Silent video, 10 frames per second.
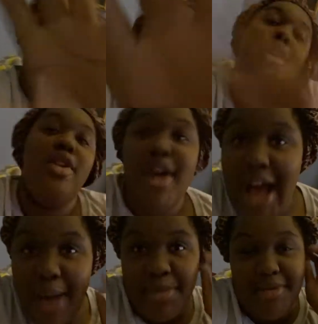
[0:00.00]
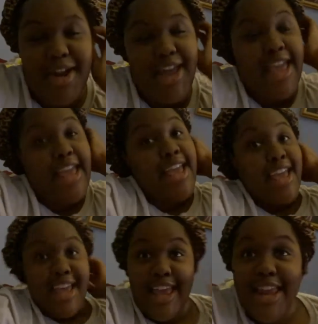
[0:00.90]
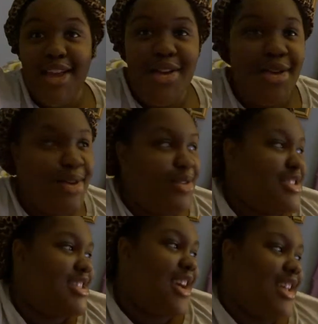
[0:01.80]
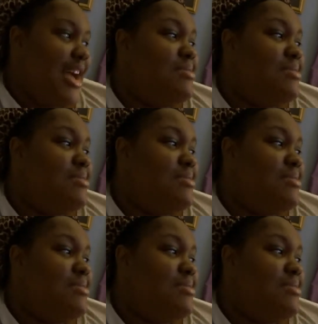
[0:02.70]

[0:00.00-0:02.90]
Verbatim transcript: don't want no copyright anywho so yeah